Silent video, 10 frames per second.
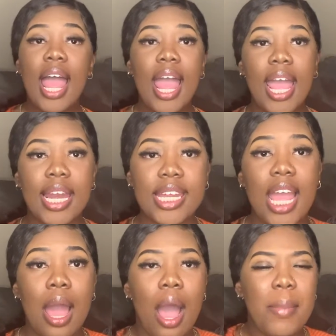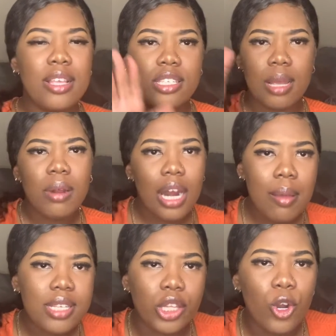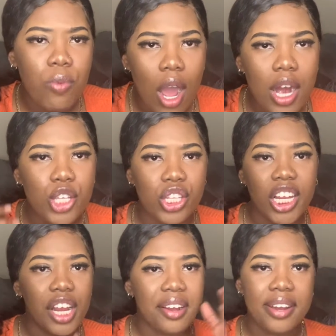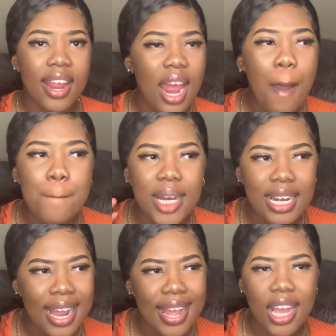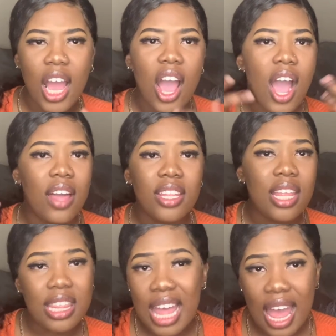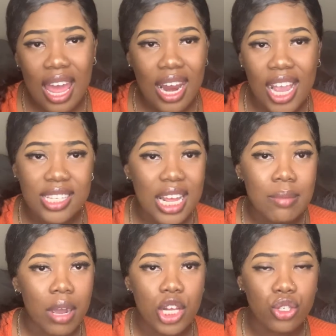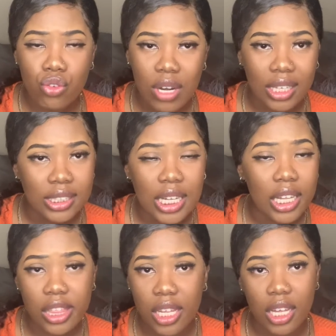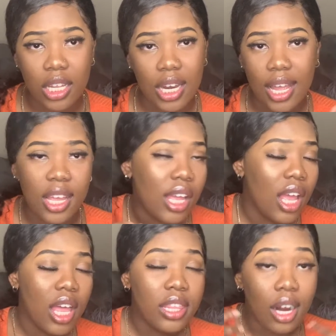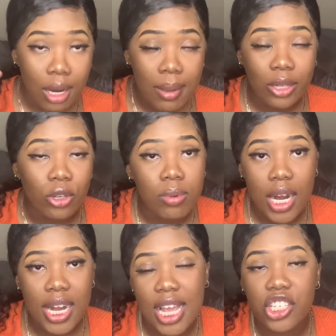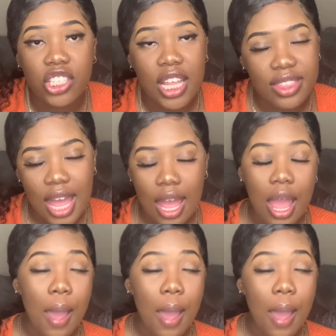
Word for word: And yeah, I mean, some clubs could throw parties here and there, but like, other than that, like, it's not a party school. Like, that's not a thing. Like, the club got to throw a party, and that's just like that.